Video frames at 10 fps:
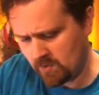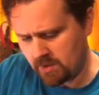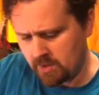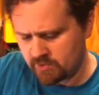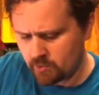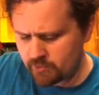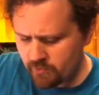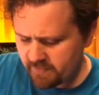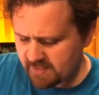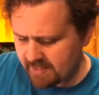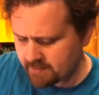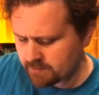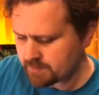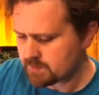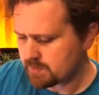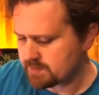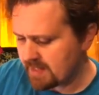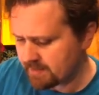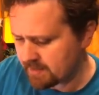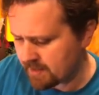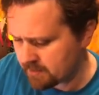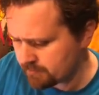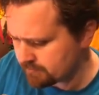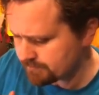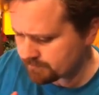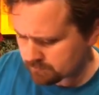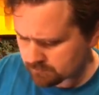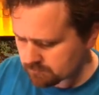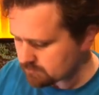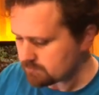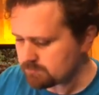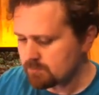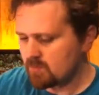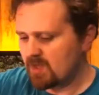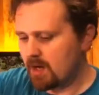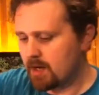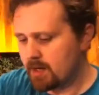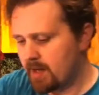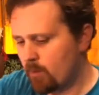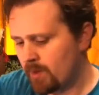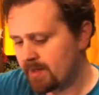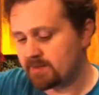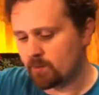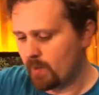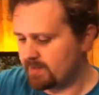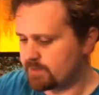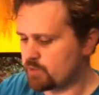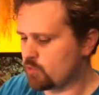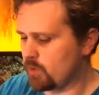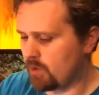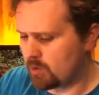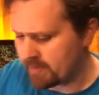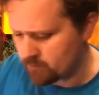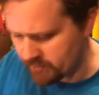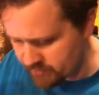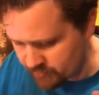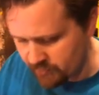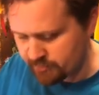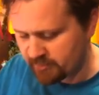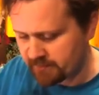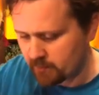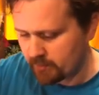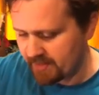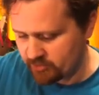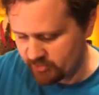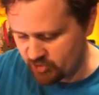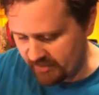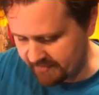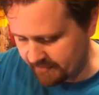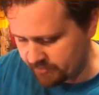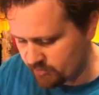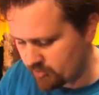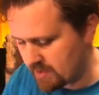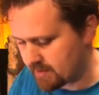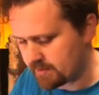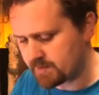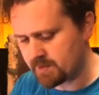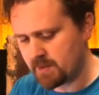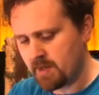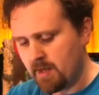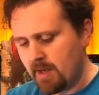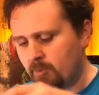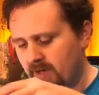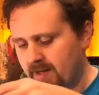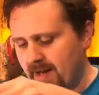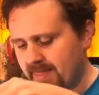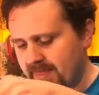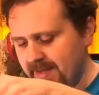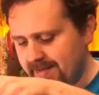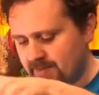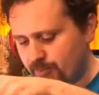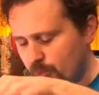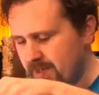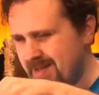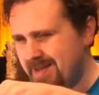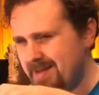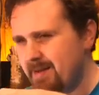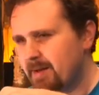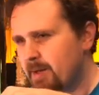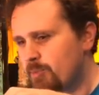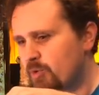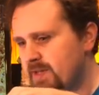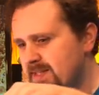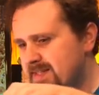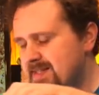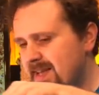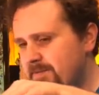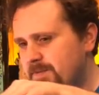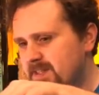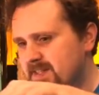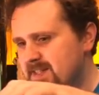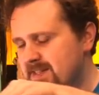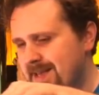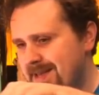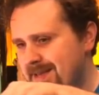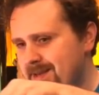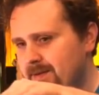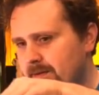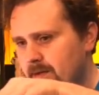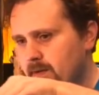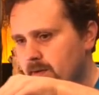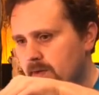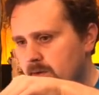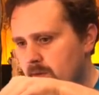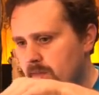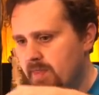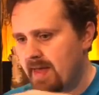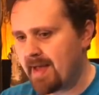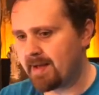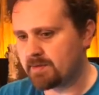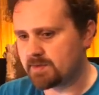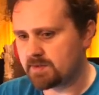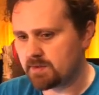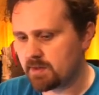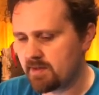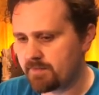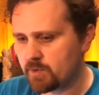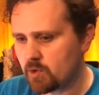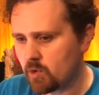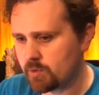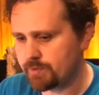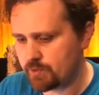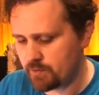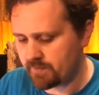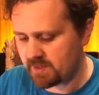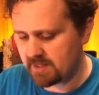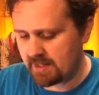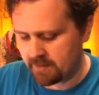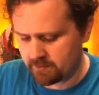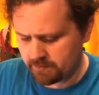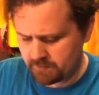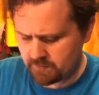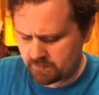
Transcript: So uvcandles.com. Uh, I wanted to wait to do all my research before we actually checked out your products, but I think it's pretty pretty safe to say that if you're called UV Candles,